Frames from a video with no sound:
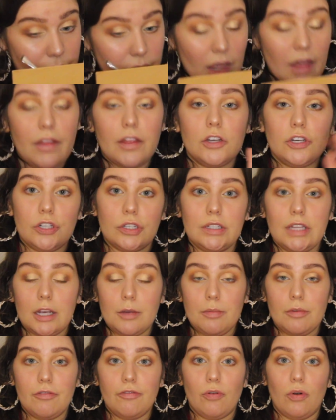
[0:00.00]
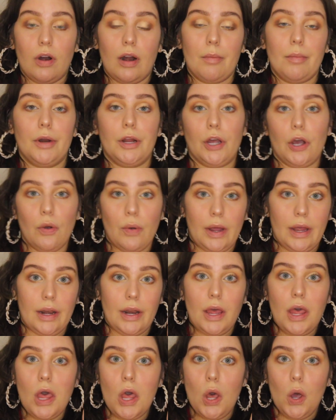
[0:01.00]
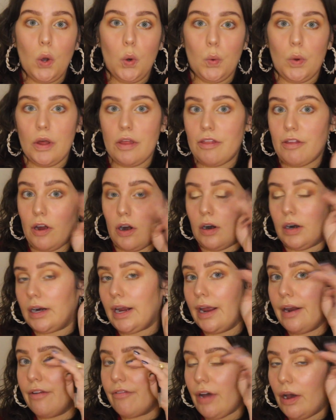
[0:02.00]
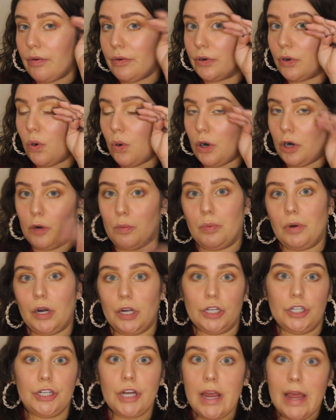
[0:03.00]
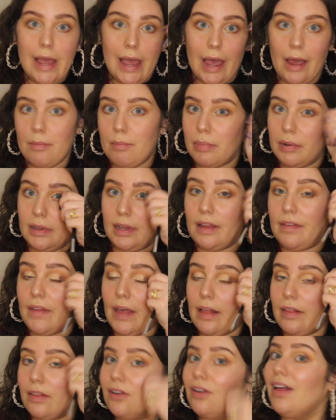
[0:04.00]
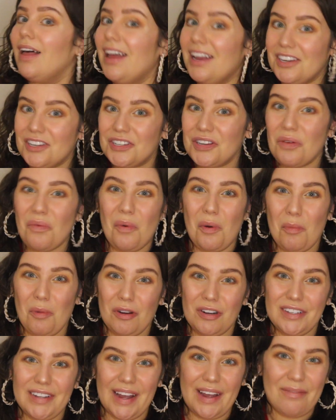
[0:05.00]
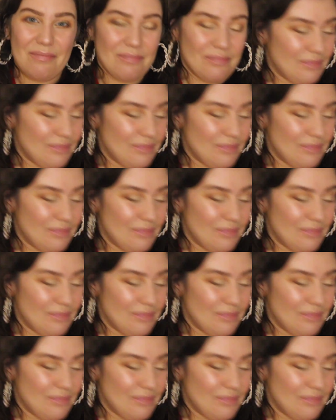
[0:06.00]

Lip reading: And then just like before, I'm going to go in with our kind of outer corner brush and blend that little edge one more time.